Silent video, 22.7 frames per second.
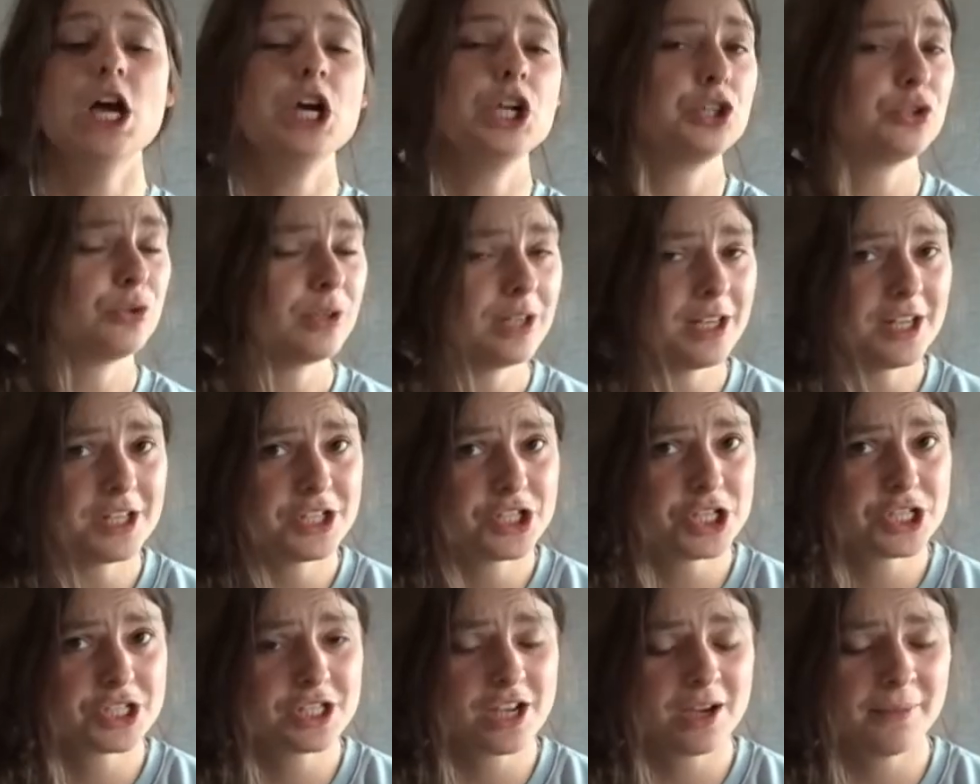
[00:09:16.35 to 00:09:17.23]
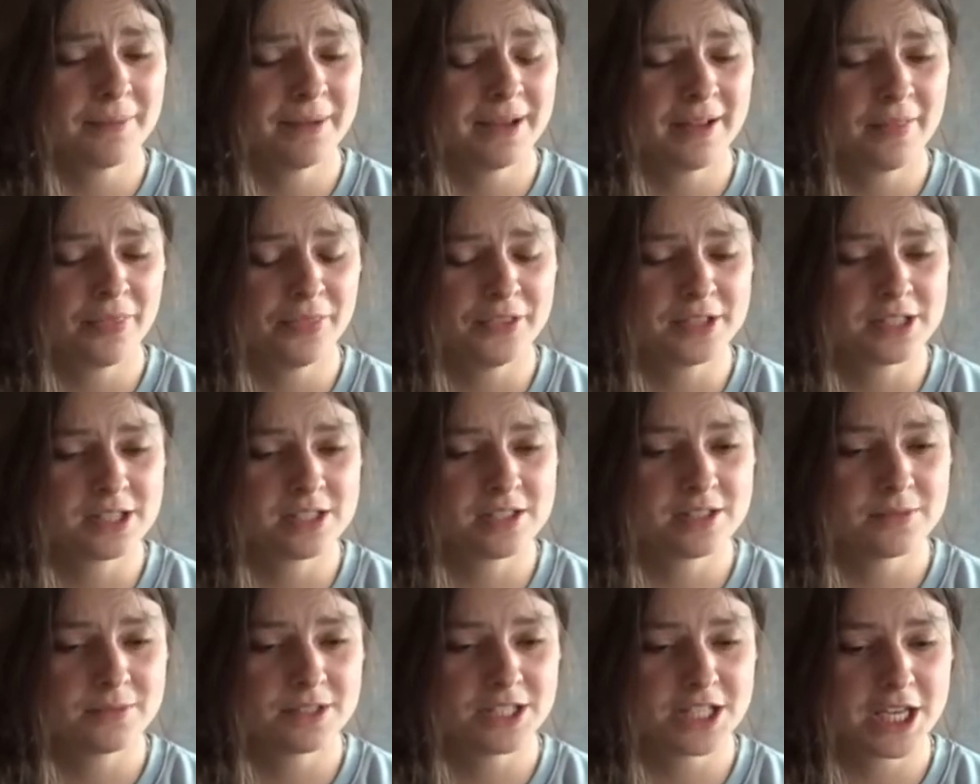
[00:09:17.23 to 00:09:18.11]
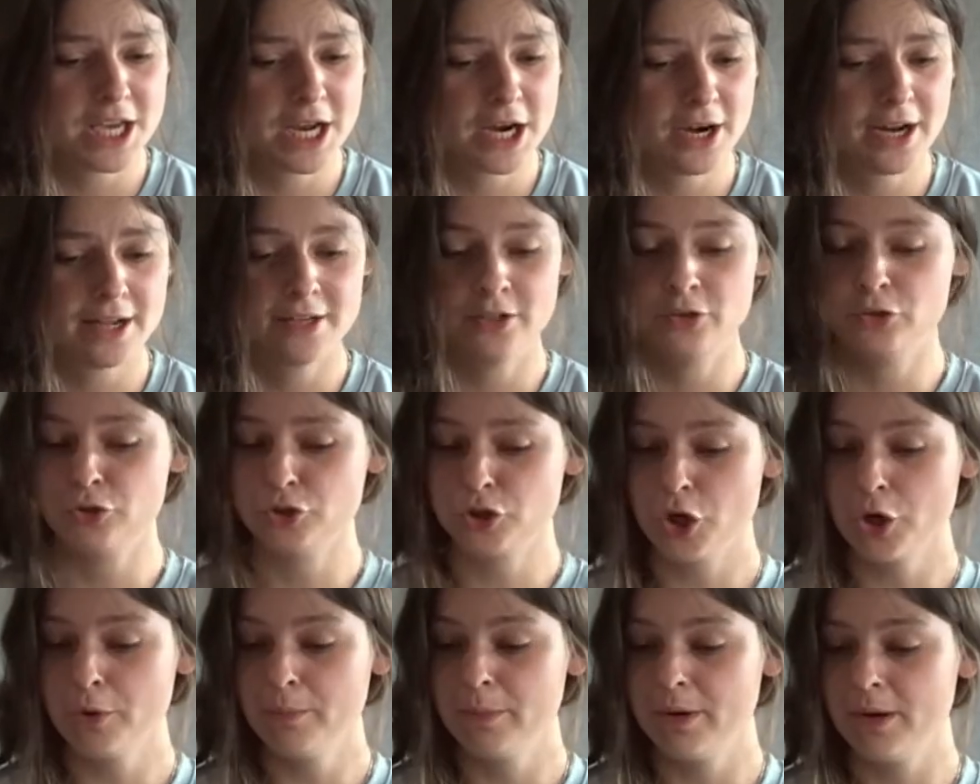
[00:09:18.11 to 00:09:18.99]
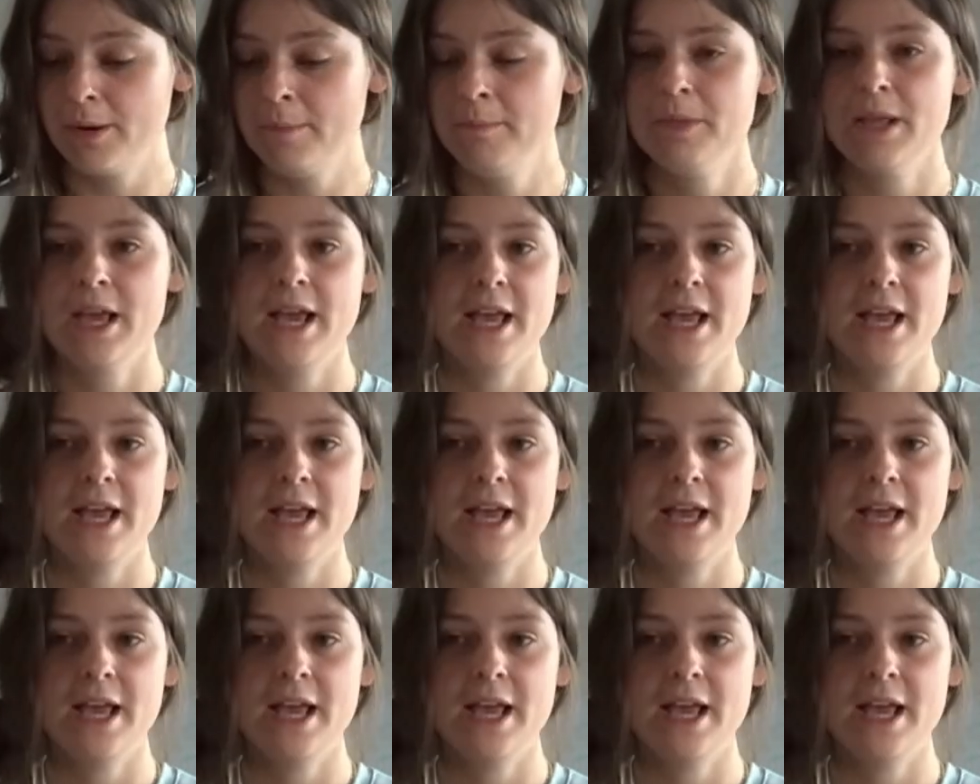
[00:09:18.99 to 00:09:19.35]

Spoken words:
trilogy is coming out this year in October,